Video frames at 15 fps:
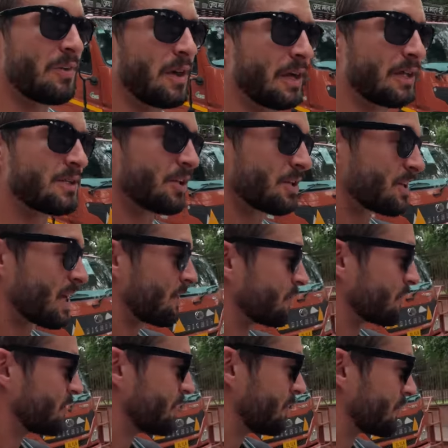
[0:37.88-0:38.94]
I think it's just
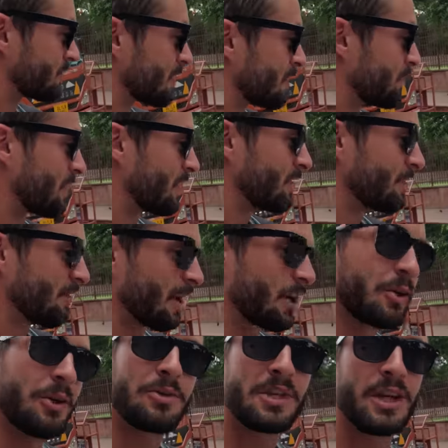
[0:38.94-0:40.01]
after two or something. It
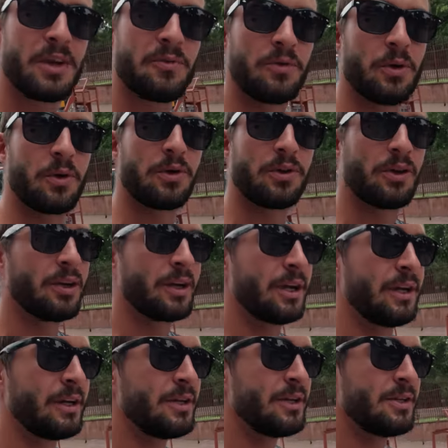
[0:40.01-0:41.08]
closes at
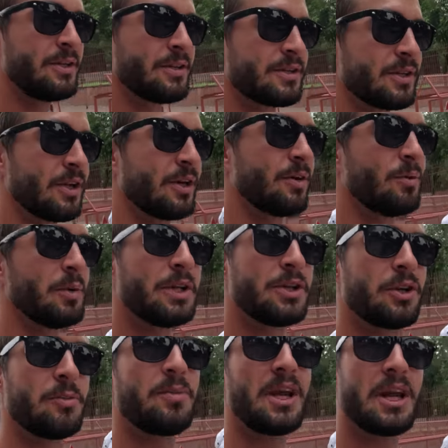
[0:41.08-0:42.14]
4.30. So we
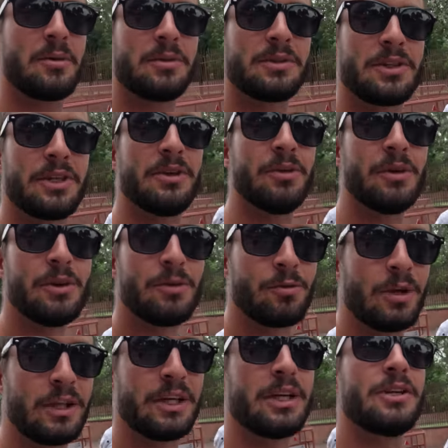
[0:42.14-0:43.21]
should be able to
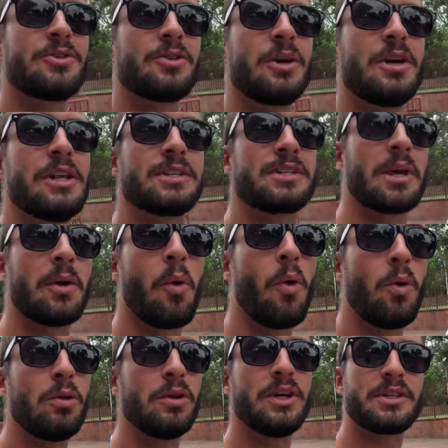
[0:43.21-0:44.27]
really enjoy this and
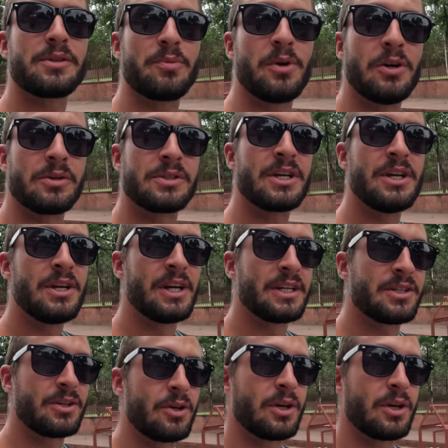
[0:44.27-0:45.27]
holy smokes, it's